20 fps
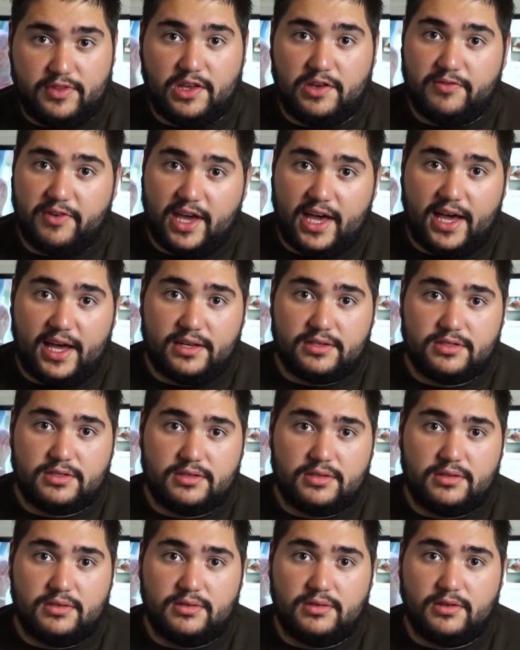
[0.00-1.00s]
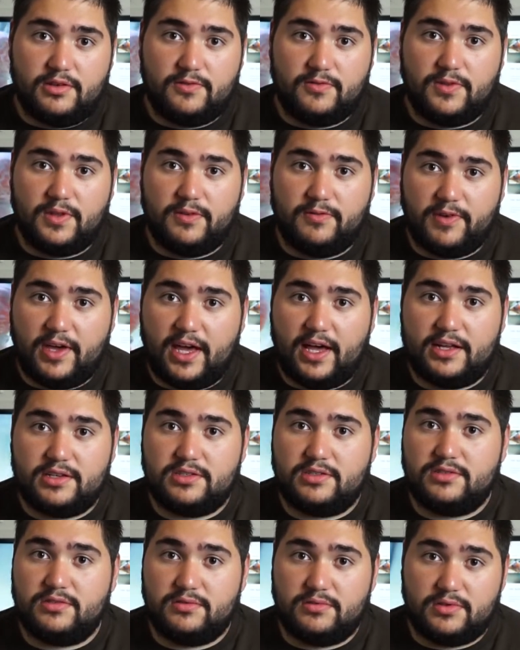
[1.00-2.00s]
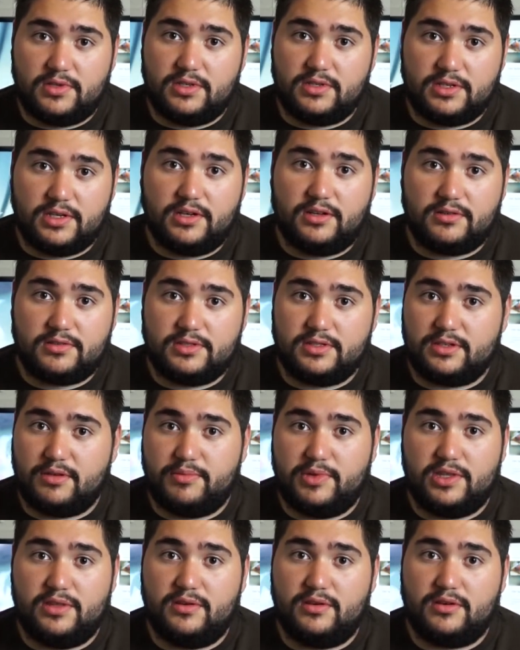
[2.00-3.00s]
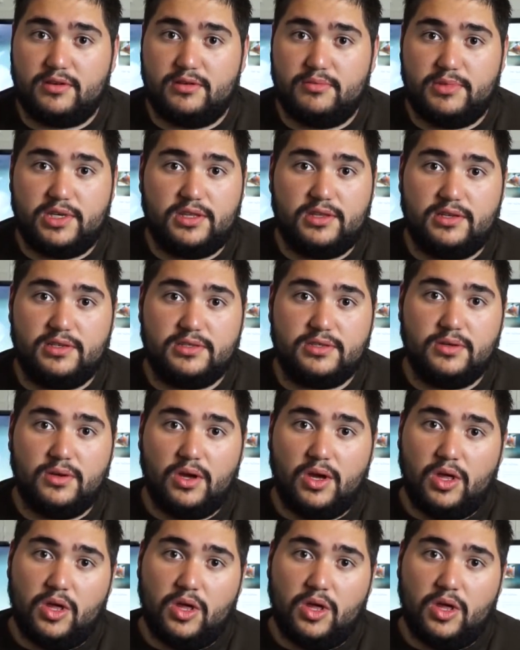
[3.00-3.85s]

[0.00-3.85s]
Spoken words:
they've hatched. If they've hatched, you can tell, because I mean, they're going to be these